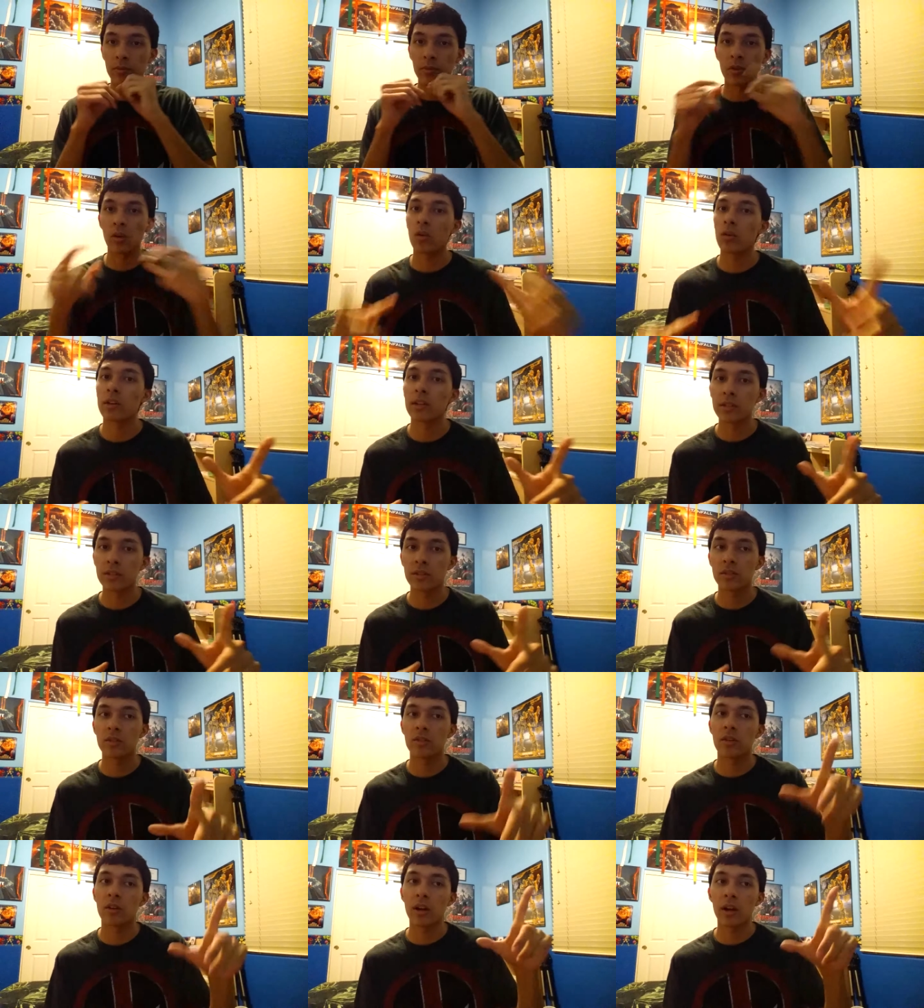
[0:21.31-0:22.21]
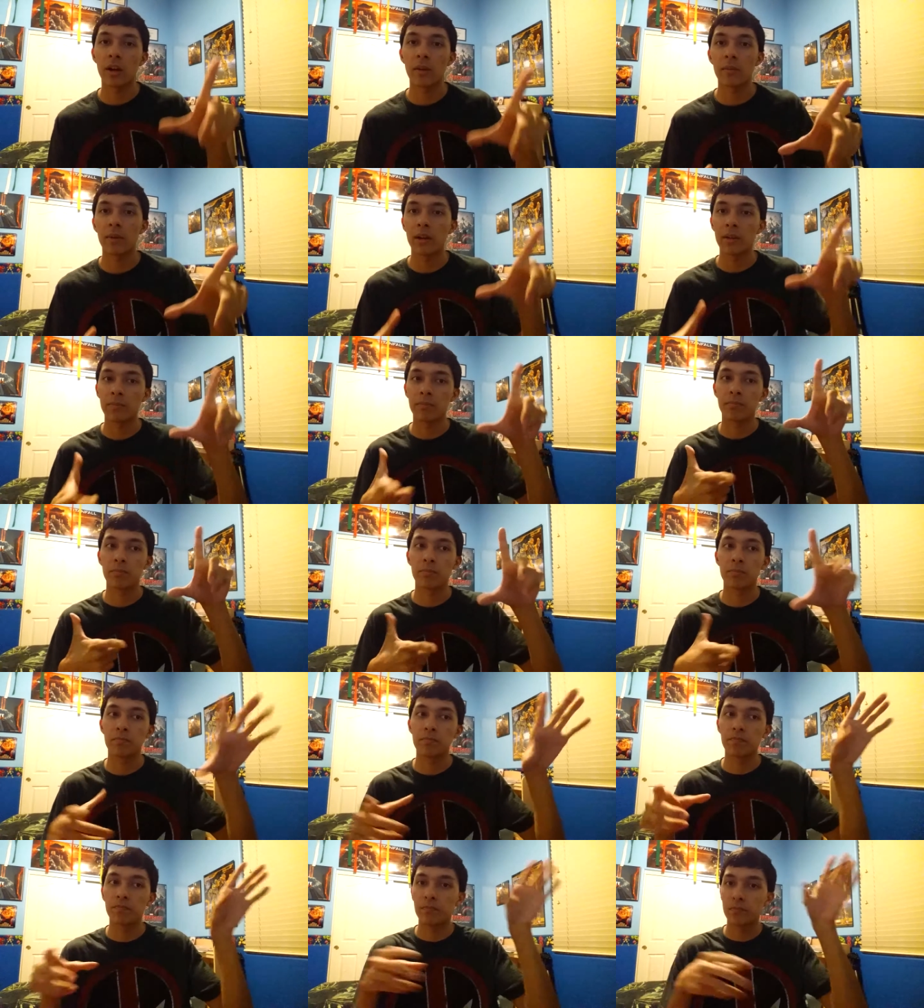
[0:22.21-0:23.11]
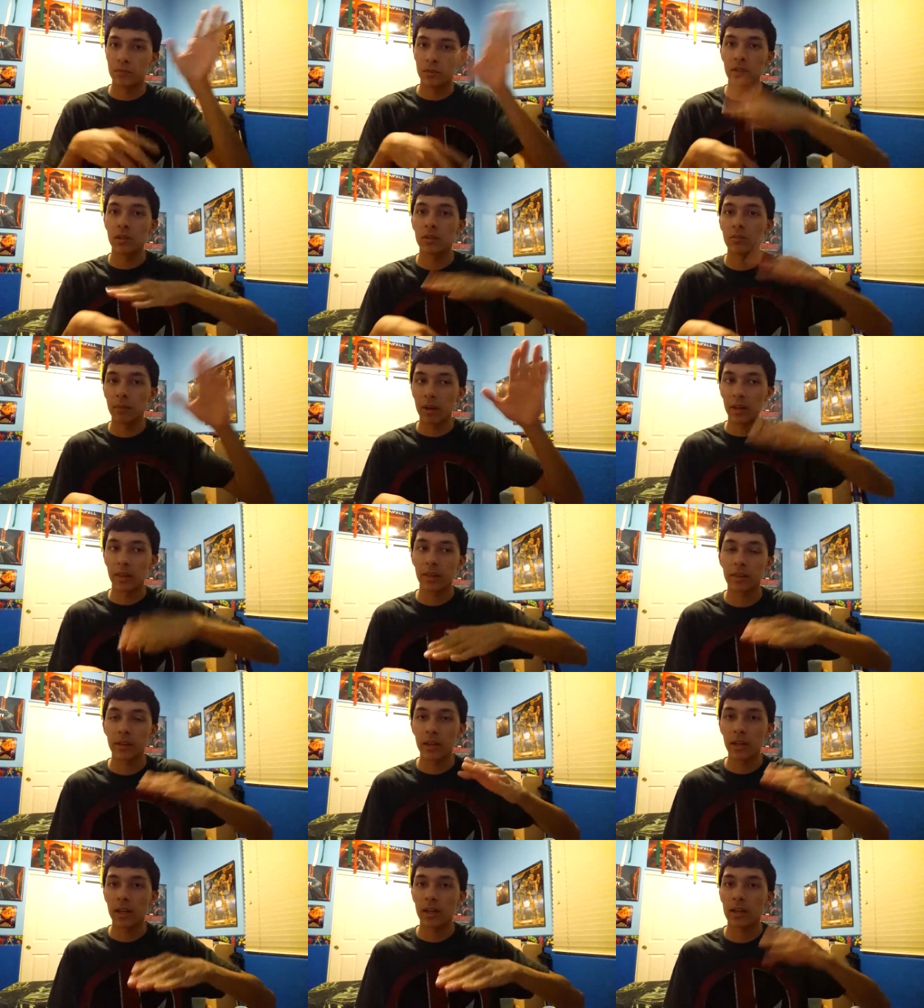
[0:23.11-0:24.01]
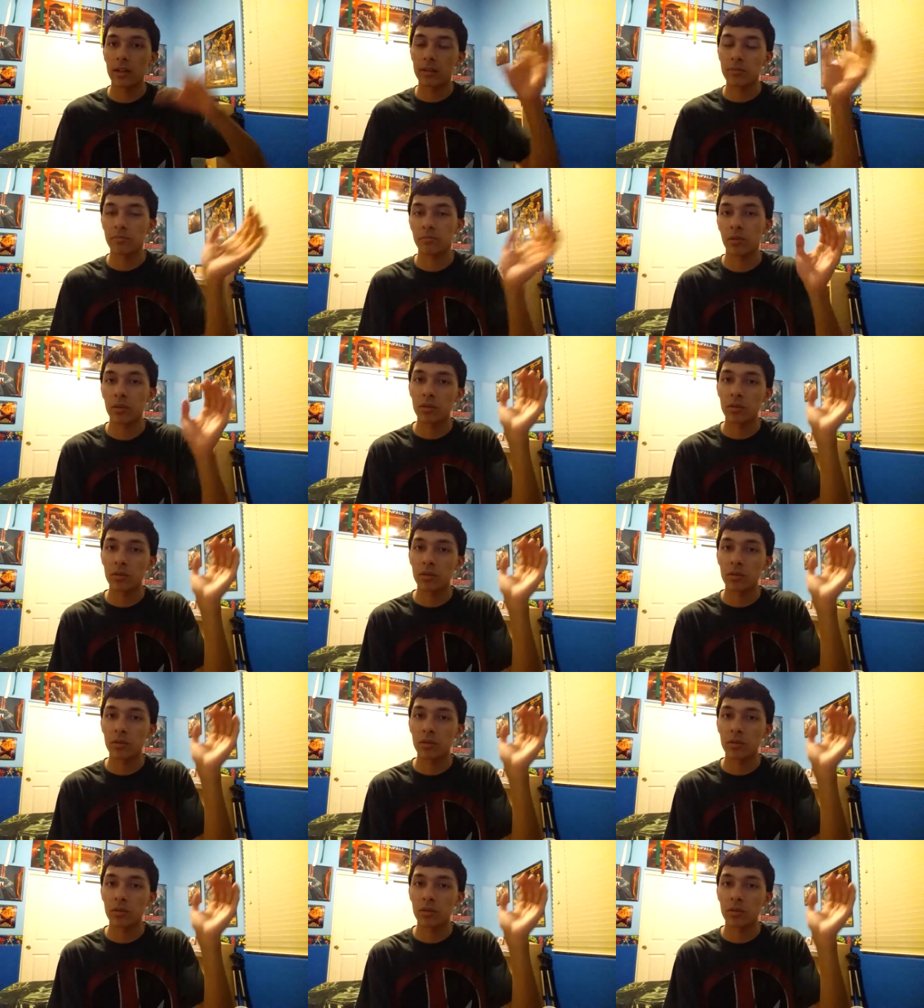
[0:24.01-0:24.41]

go on Instagram and I did my thing and